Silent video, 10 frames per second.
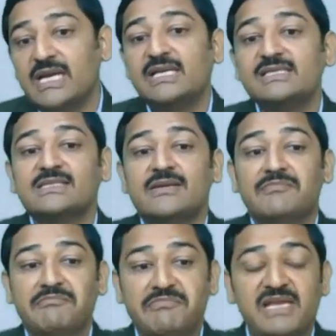It is
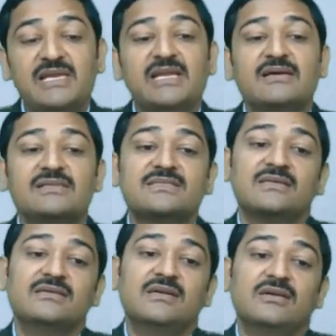mainly
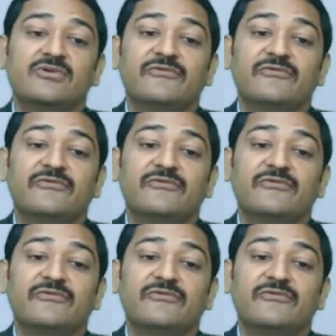concerned